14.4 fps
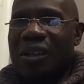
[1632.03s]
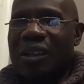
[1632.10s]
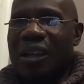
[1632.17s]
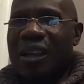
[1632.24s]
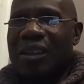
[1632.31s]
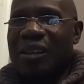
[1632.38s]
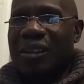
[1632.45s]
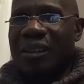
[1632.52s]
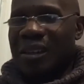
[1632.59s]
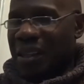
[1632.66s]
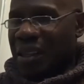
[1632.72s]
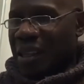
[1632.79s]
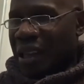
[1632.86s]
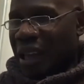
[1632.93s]
Like I
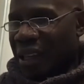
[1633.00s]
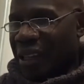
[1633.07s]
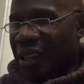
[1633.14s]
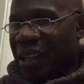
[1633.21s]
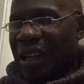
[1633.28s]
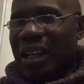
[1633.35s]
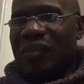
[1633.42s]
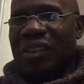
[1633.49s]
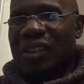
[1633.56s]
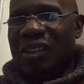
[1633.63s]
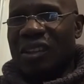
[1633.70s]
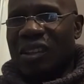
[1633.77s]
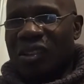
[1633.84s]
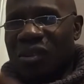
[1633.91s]
I can kind of
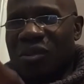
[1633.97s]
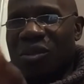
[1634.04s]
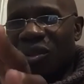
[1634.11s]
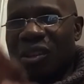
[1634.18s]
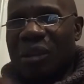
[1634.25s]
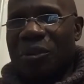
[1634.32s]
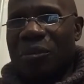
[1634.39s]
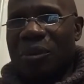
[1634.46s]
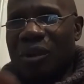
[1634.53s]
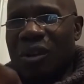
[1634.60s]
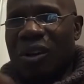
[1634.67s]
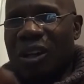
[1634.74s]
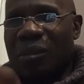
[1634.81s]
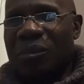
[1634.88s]
exist through summer, but
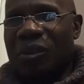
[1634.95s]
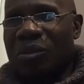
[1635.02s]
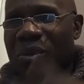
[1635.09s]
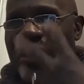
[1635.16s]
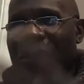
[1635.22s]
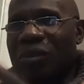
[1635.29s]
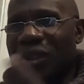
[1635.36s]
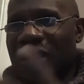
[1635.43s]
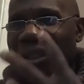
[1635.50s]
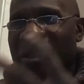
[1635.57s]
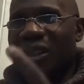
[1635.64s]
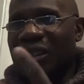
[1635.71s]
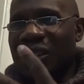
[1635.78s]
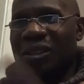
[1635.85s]
autumn is where I
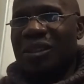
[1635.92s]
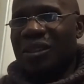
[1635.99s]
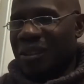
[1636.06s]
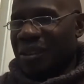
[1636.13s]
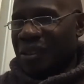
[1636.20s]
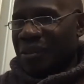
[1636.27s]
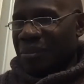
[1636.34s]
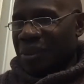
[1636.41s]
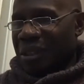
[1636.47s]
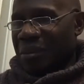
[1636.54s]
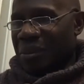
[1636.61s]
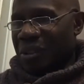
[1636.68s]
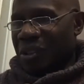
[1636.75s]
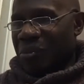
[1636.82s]
really
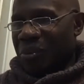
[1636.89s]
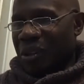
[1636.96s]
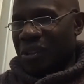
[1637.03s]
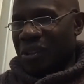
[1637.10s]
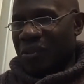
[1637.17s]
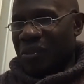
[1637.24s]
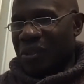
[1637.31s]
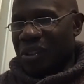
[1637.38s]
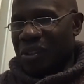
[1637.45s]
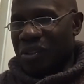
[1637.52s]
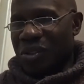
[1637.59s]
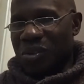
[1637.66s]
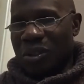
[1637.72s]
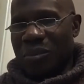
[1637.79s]
become expressive and really
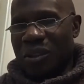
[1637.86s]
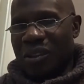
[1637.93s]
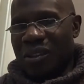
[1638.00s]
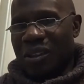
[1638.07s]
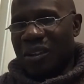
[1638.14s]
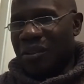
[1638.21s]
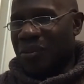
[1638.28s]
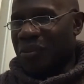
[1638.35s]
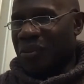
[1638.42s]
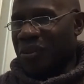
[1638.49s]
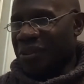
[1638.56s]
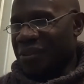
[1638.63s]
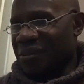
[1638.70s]
enjoy myself.